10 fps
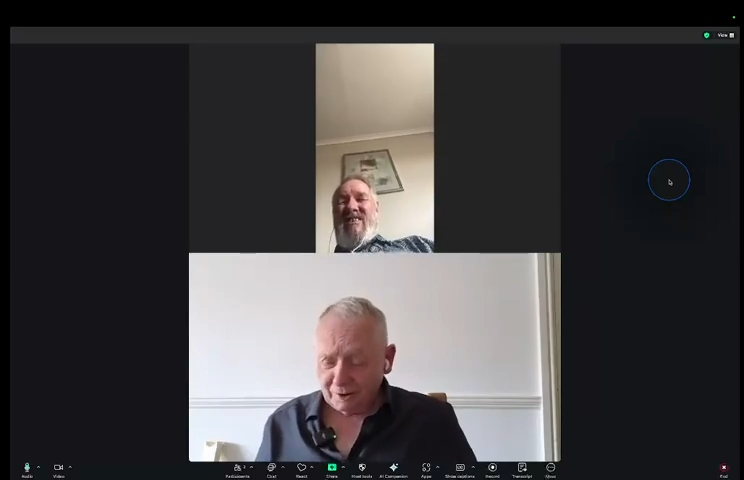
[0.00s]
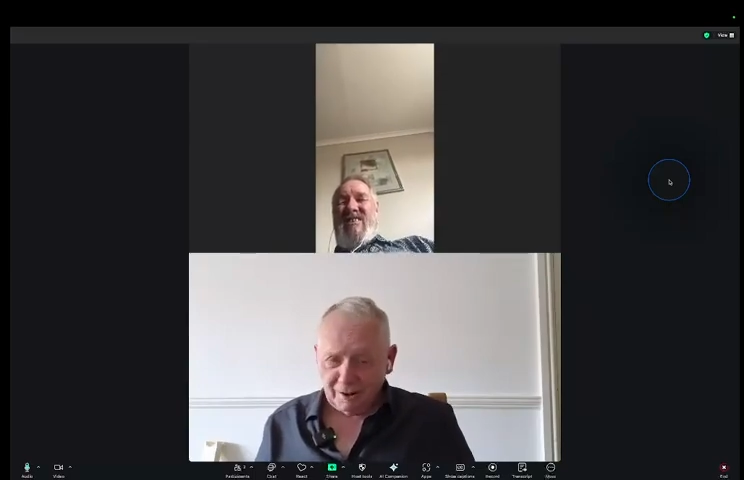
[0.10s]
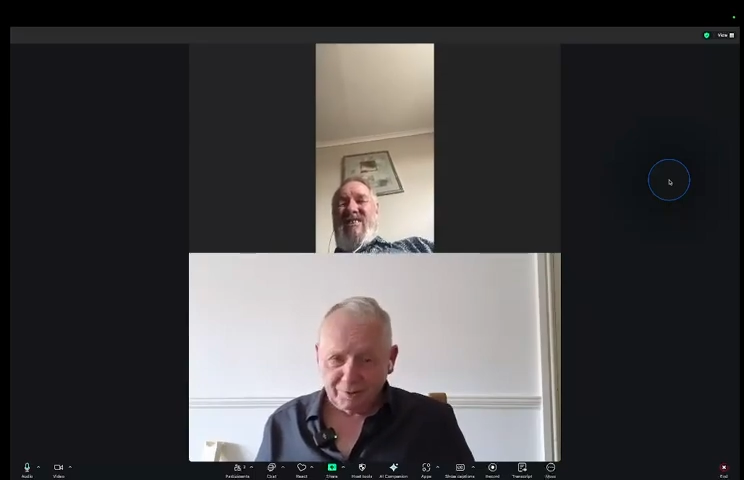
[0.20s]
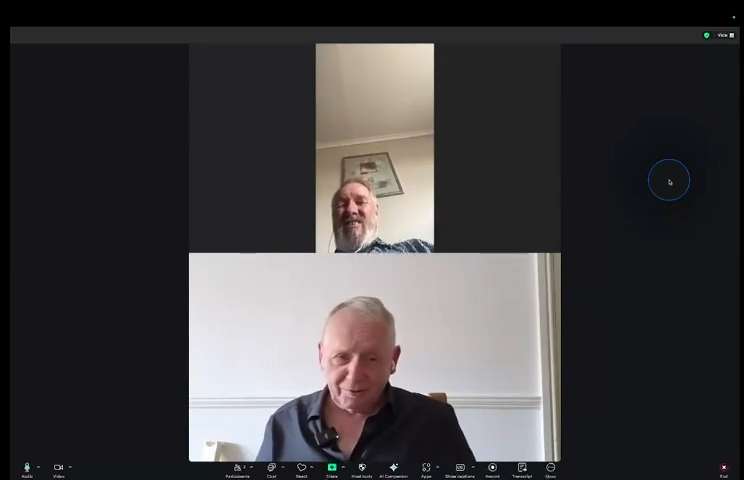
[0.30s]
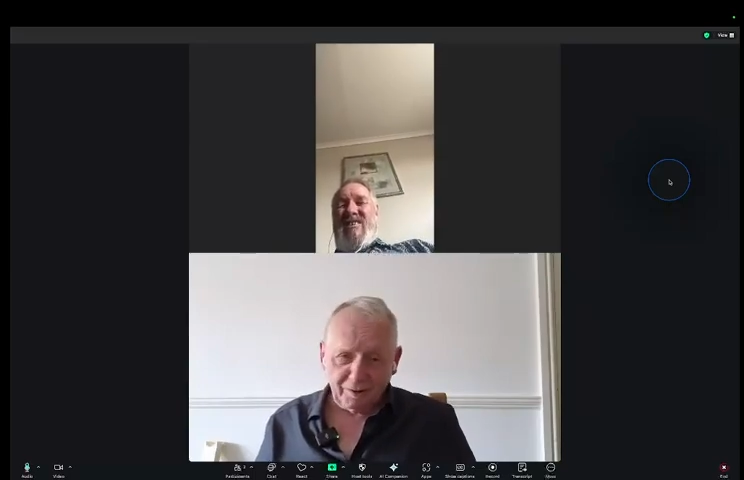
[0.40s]
you'll
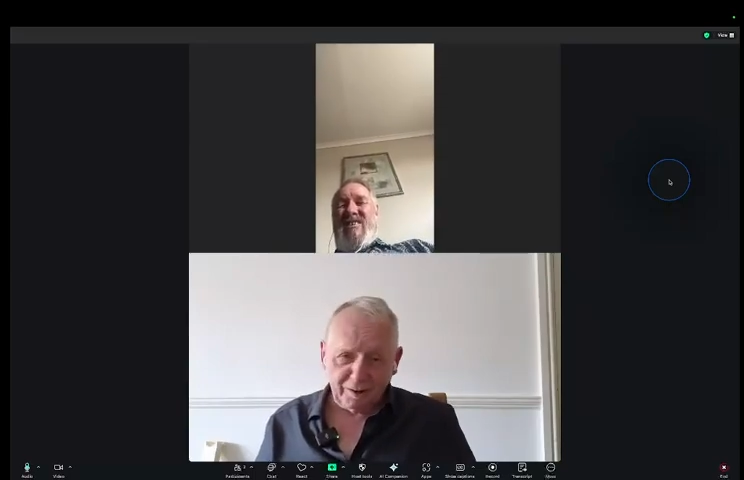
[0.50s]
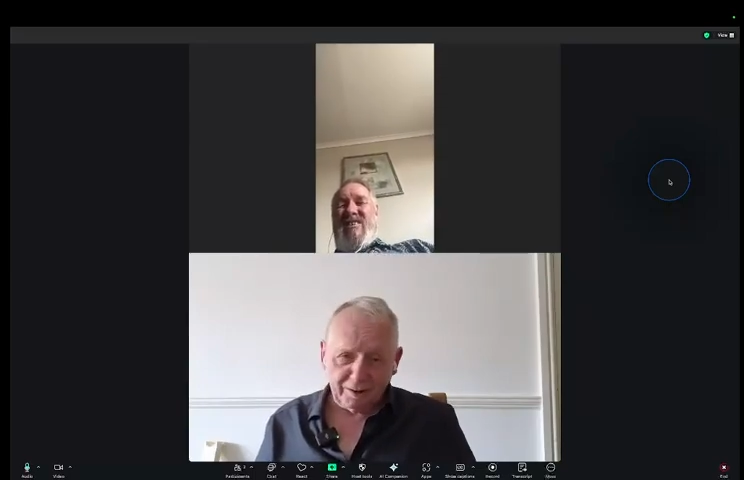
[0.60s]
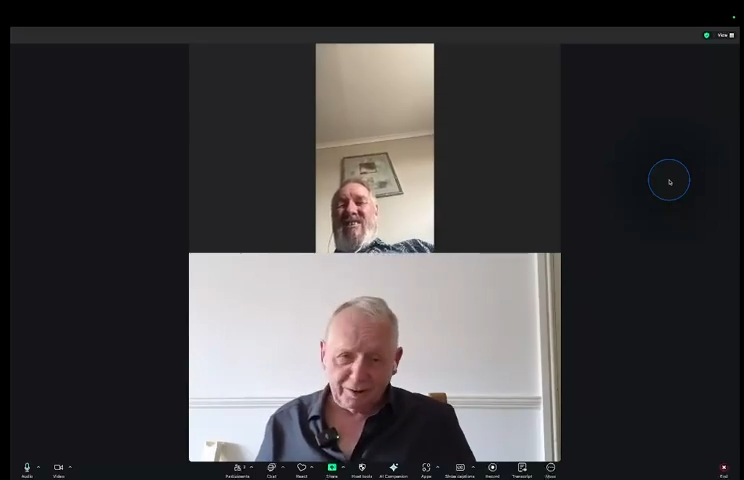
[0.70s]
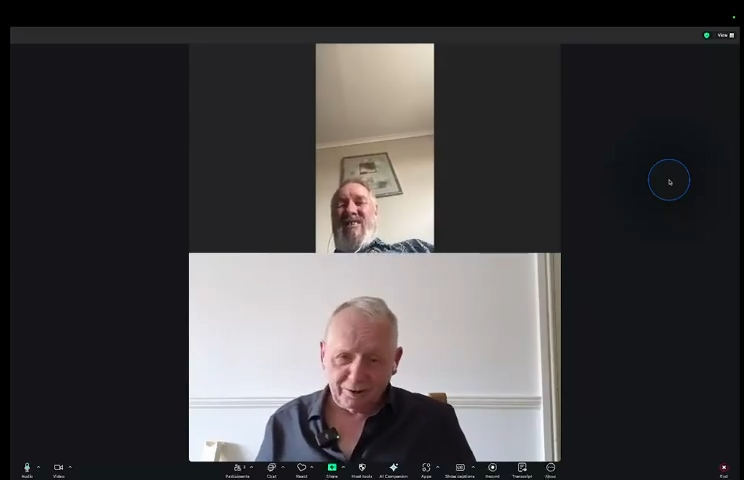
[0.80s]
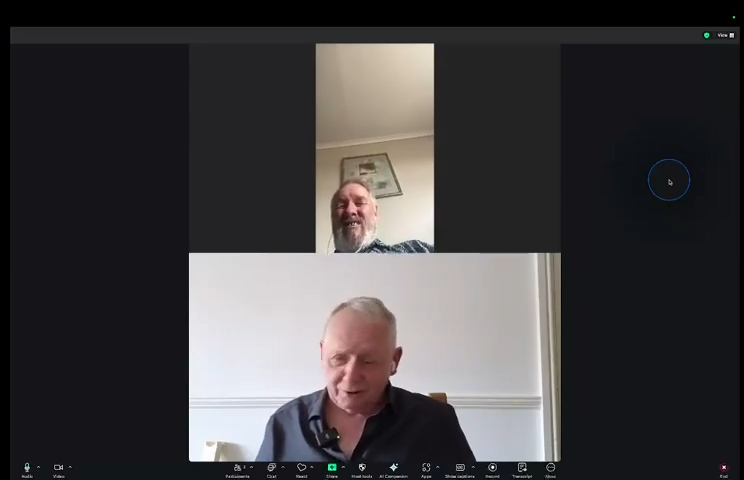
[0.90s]
have to find
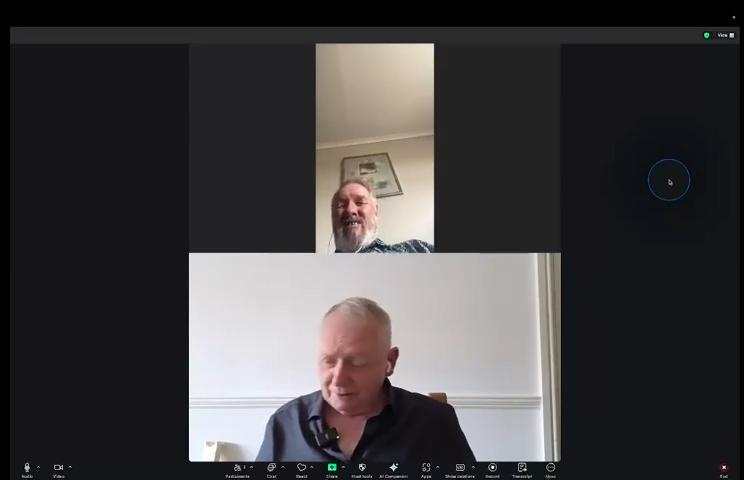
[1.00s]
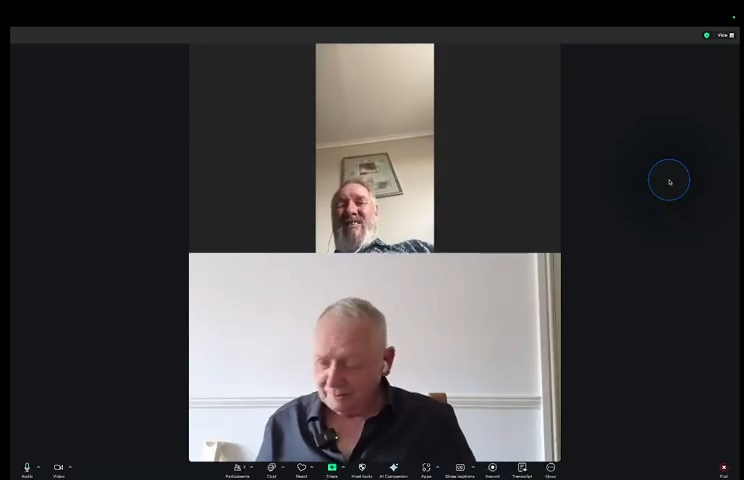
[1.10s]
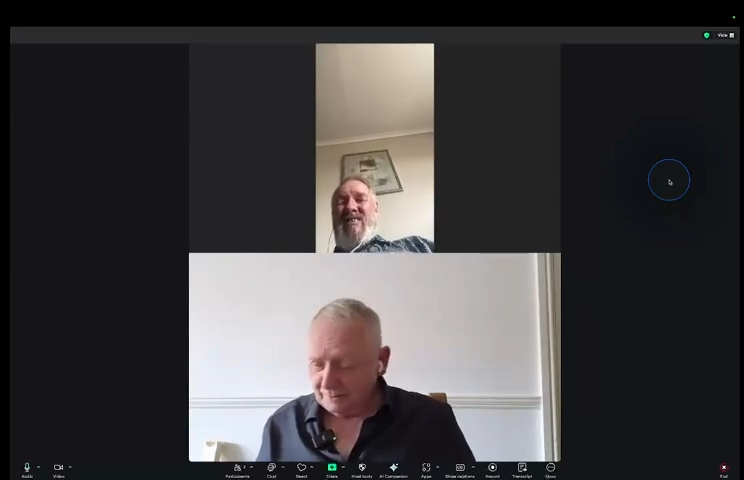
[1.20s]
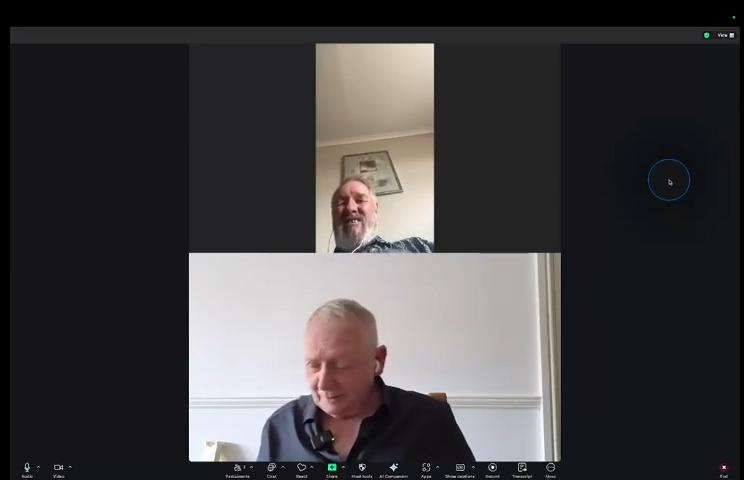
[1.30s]
it yourself.